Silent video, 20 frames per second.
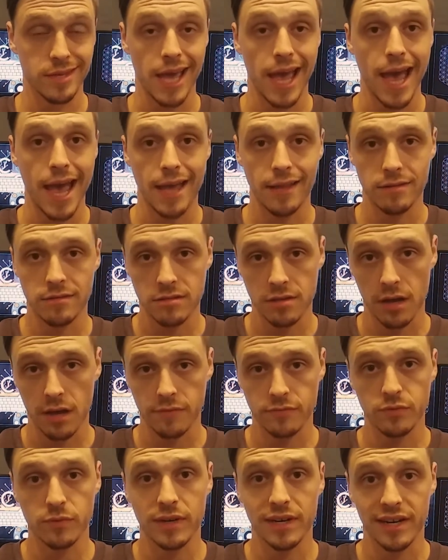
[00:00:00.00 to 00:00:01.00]
CAD
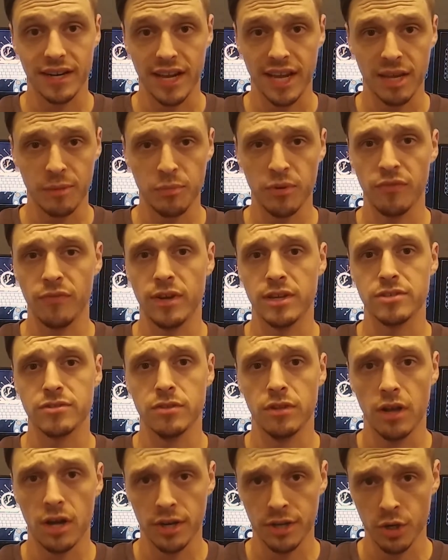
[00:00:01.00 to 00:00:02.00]
software and
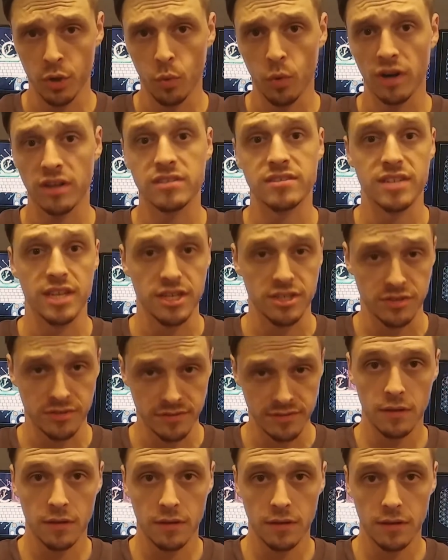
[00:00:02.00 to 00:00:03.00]
professional audio
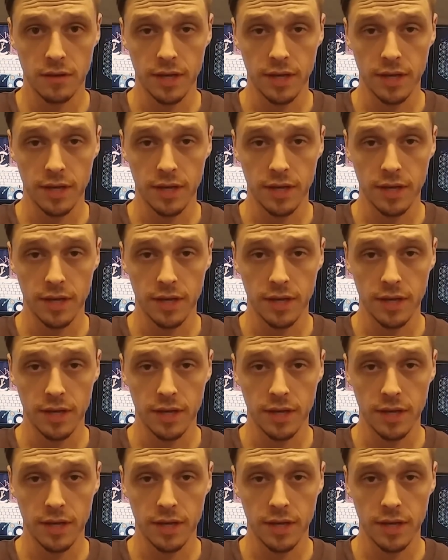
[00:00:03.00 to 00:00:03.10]
workstations.